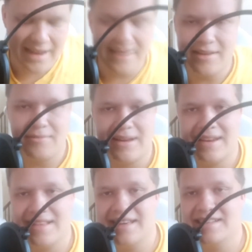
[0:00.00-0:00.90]
ending
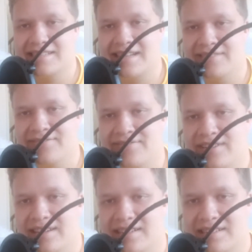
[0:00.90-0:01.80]
when they just
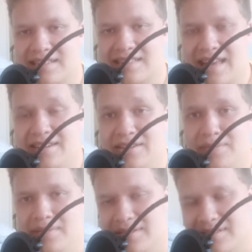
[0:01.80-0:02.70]
freaking send
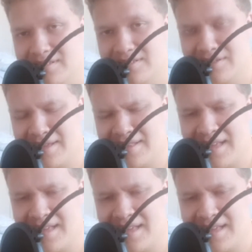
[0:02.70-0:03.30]
him to like